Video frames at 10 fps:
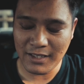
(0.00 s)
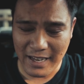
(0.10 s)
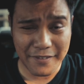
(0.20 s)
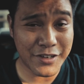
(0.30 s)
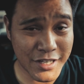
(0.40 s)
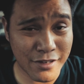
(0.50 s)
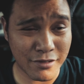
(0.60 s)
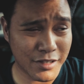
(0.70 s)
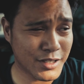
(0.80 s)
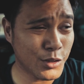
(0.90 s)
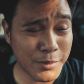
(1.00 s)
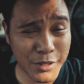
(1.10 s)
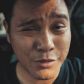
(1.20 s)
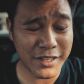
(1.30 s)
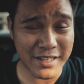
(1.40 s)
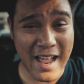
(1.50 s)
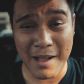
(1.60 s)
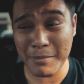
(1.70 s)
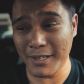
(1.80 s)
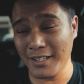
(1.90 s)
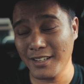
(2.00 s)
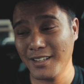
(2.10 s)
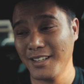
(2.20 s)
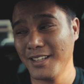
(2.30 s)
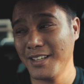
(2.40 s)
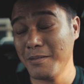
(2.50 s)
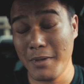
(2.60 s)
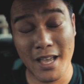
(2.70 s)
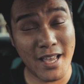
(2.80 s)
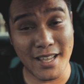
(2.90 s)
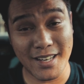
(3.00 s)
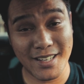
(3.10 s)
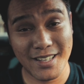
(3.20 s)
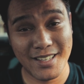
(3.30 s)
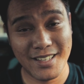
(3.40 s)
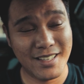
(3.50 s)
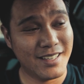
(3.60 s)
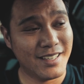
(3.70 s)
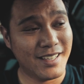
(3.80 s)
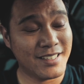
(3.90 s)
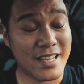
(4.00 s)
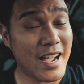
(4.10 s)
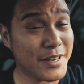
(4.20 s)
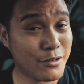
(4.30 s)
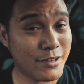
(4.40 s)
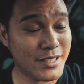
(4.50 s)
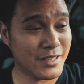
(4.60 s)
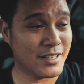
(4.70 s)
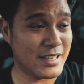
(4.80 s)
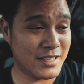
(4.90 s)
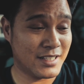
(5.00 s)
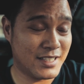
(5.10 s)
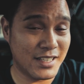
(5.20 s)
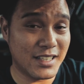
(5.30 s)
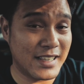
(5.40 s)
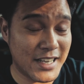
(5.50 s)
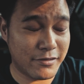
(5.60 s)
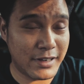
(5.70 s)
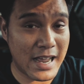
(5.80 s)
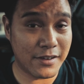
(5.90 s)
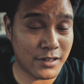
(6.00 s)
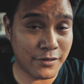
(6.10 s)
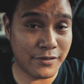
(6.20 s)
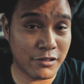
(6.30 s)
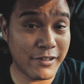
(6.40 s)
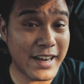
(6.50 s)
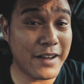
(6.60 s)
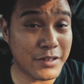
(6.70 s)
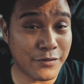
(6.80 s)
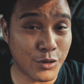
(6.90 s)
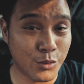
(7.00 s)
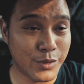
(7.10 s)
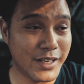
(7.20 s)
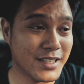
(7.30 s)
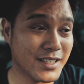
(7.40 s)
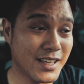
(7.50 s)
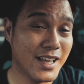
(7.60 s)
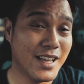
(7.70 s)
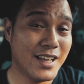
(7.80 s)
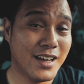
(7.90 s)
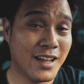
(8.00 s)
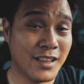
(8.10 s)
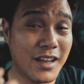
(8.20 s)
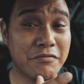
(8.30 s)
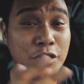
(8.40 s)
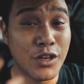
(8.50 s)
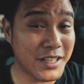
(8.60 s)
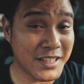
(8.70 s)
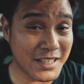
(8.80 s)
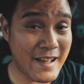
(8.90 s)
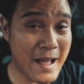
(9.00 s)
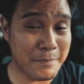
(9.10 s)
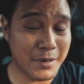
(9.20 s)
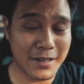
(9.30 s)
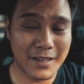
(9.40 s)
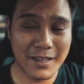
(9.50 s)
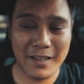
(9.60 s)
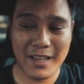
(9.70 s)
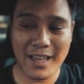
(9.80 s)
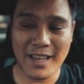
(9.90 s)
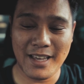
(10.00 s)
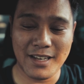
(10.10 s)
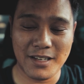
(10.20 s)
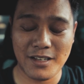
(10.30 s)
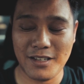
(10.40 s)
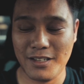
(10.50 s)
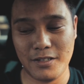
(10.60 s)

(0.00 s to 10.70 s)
life in general. So many new things are happening. Man, it's kind of crazy because since the last three and a half to three and a half to four weeks, a lot of good things have happened, and